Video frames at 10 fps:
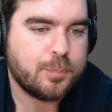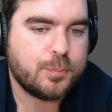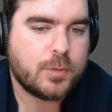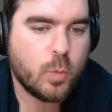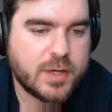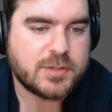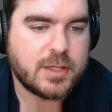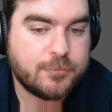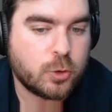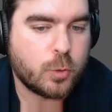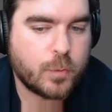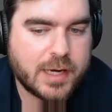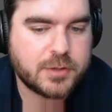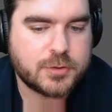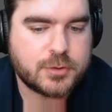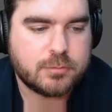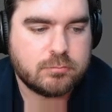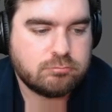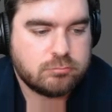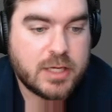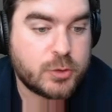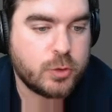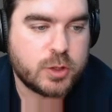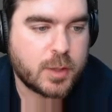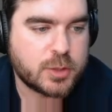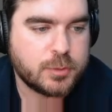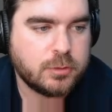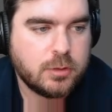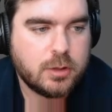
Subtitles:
Wasteland for Caracas as soon as possible,